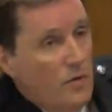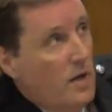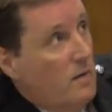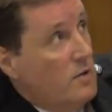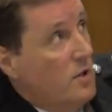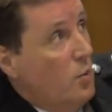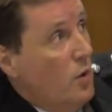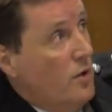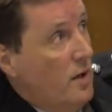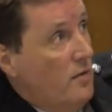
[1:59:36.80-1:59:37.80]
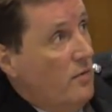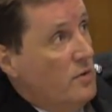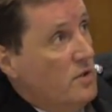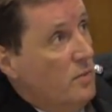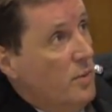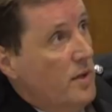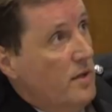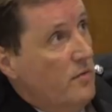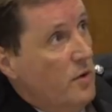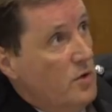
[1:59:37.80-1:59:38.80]
the other. So the one on the left was
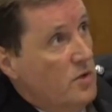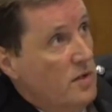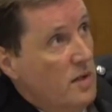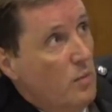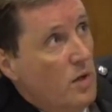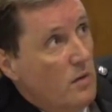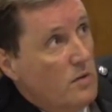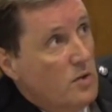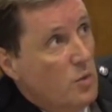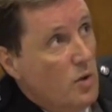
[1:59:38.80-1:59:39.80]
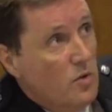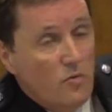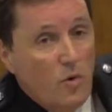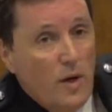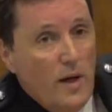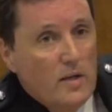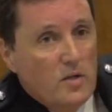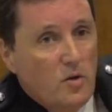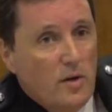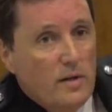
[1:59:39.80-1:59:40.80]
completed first, and then went over to the one on the right-hand side.